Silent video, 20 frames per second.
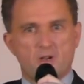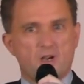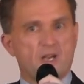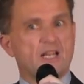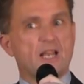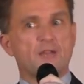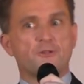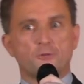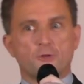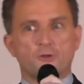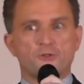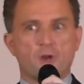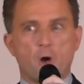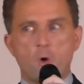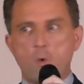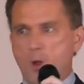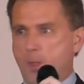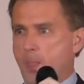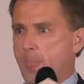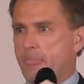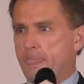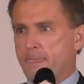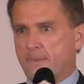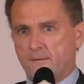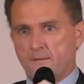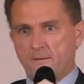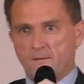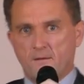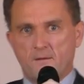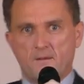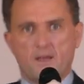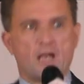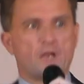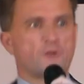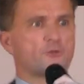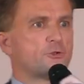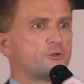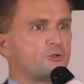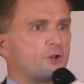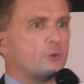And as a
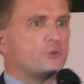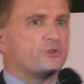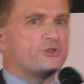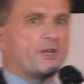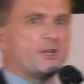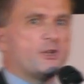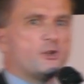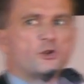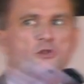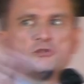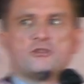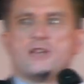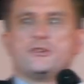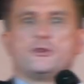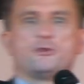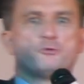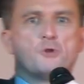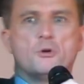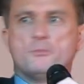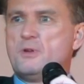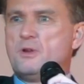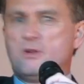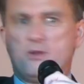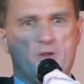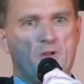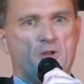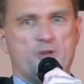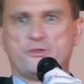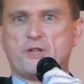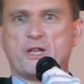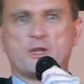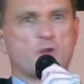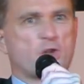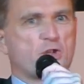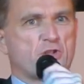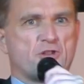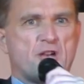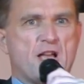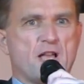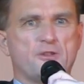result, take a look around this room. Take a
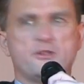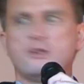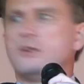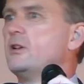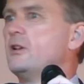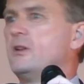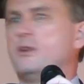look around.